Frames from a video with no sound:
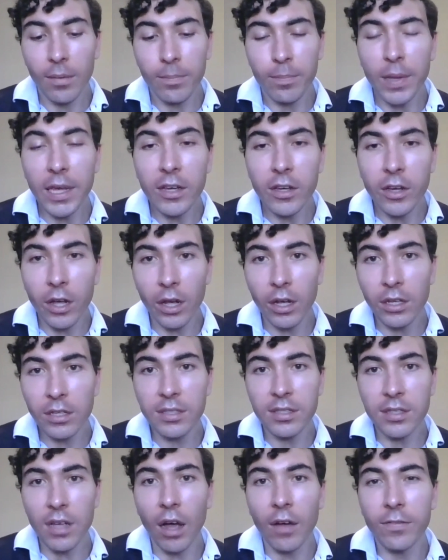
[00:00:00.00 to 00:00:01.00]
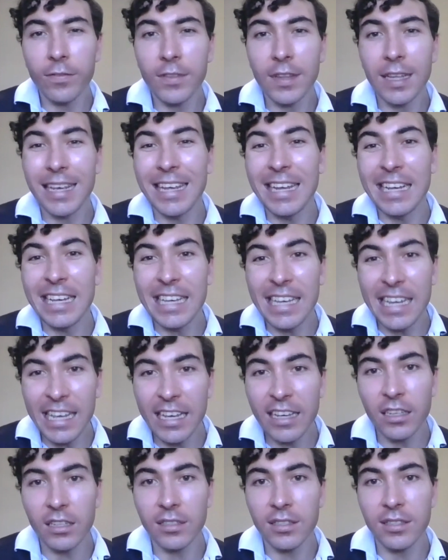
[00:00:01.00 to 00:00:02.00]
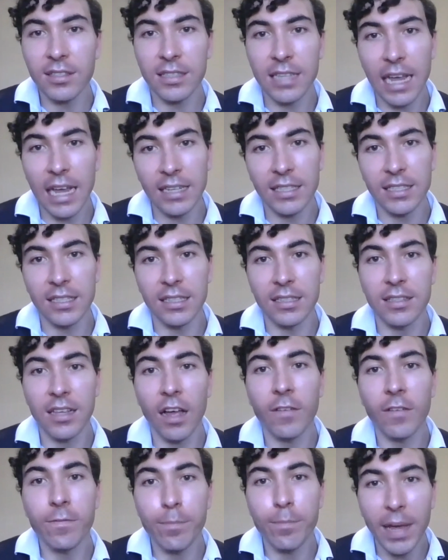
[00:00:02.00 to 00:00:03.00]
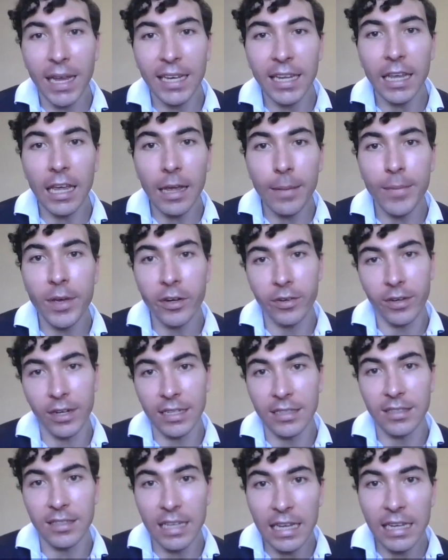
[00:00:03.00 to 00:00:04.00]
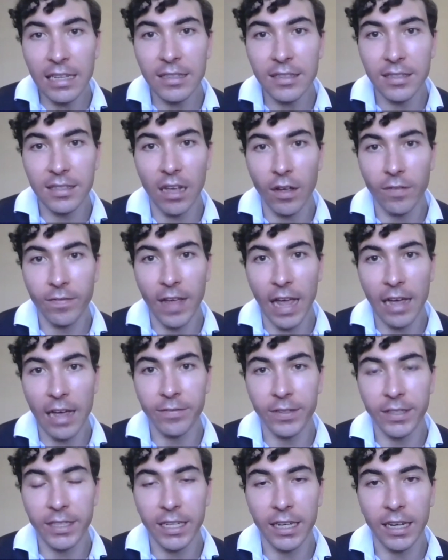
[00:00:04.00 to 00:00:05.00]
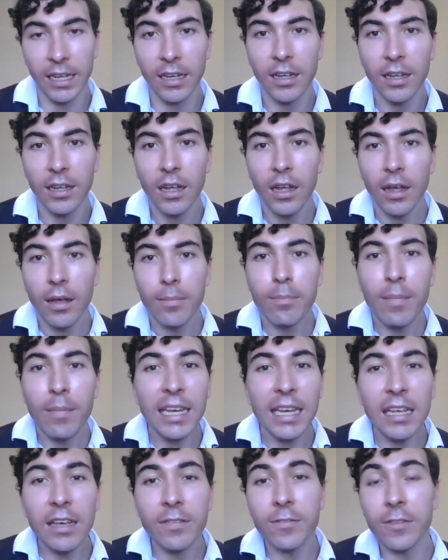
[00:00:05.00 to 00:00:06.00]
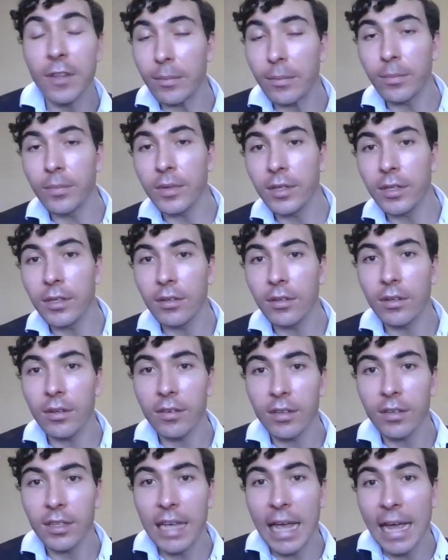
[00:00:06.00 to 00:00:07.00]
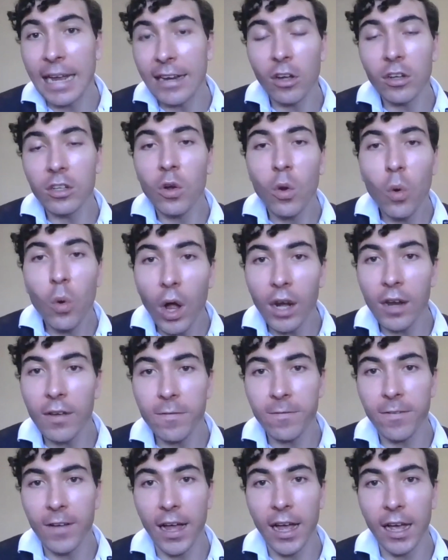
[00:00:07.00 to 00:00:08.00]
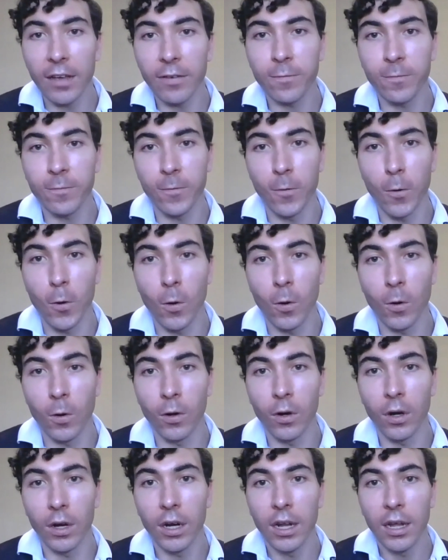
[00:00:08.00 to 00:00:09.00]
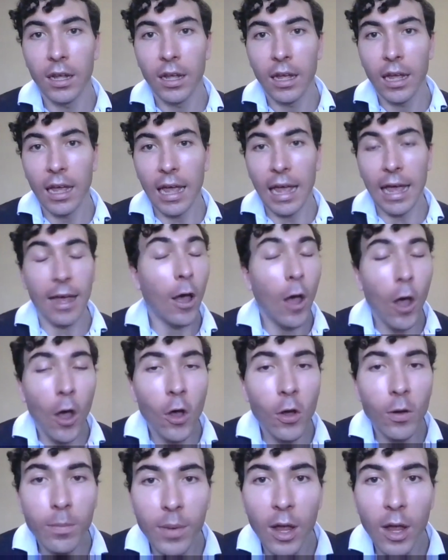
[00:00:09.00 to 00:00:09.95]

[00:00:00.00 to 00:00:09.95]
because of the illegal status of many immigrants in South Africa, many of them cannot qualify for a home